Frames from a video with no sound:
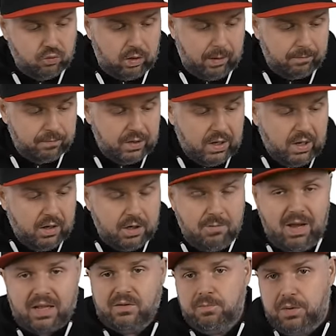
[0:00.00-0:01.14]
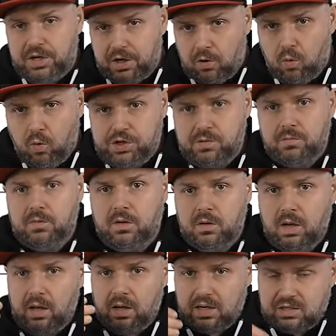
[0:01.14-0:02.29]
Guys, let's go, unpack, test, and of
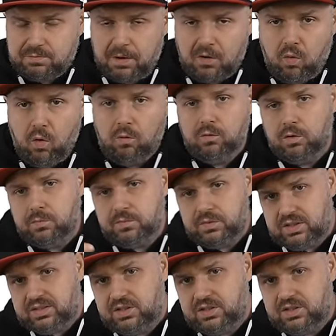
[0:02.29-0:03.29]
course draw conclusions.